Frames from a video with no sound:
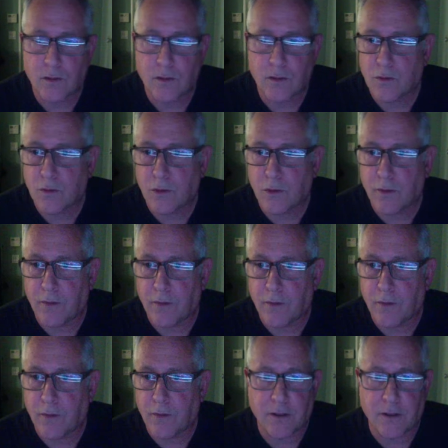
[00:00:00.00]

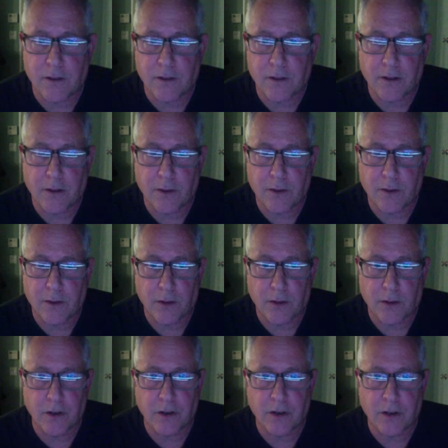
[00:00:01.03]
12,500 point,
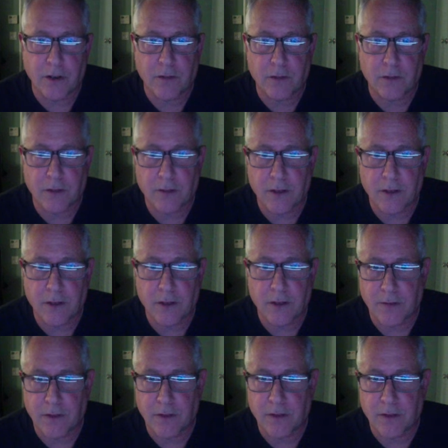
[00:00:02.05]
where it hit
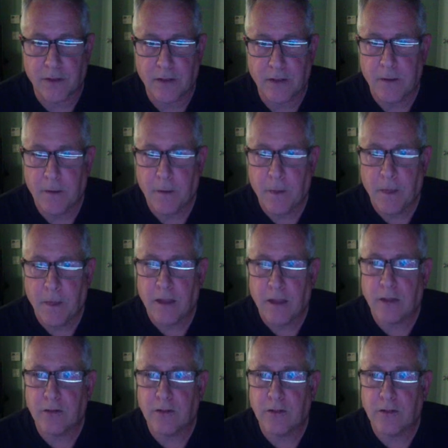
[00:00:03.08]
12,500, that
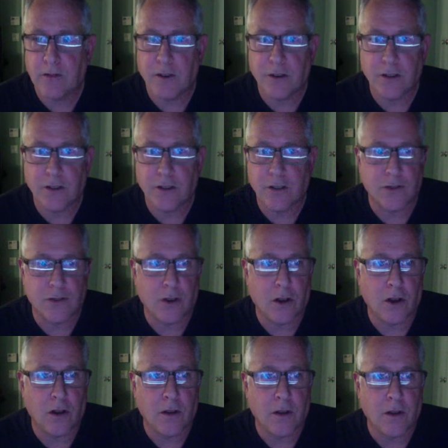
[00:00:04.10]
was a fairly
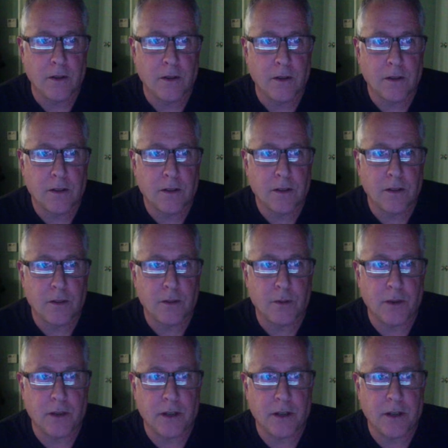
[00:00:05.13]
strong, this
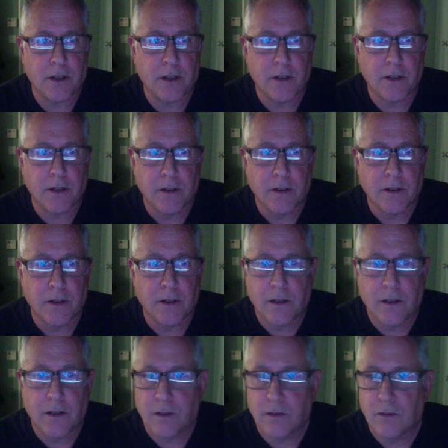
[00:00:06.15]
point here
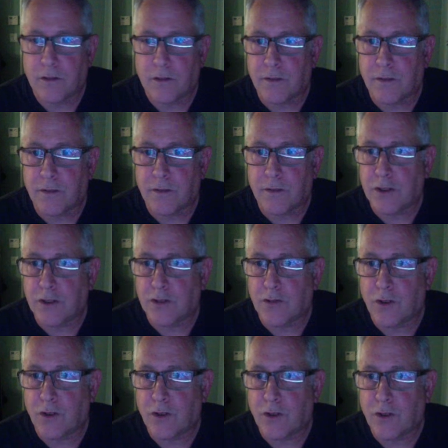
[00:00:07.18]
was a fairly
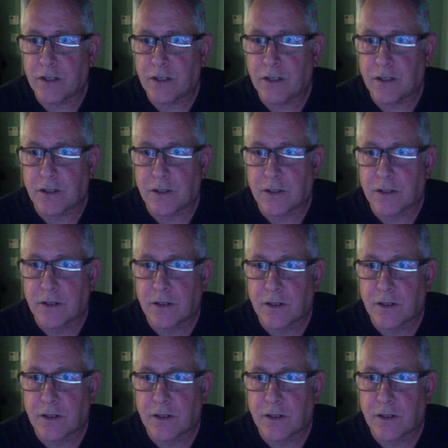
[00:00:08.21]
strong resistance.